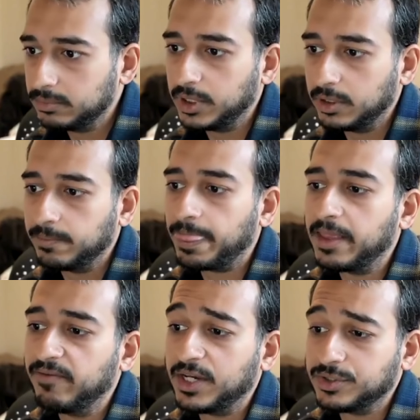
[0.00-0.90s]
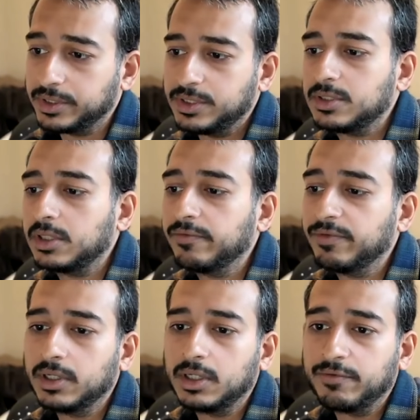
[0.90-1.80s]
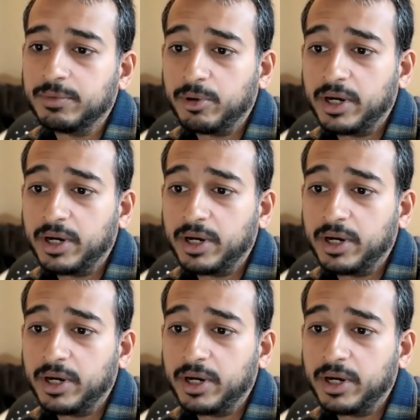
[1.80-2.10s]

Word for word: you know, evangelists of the of the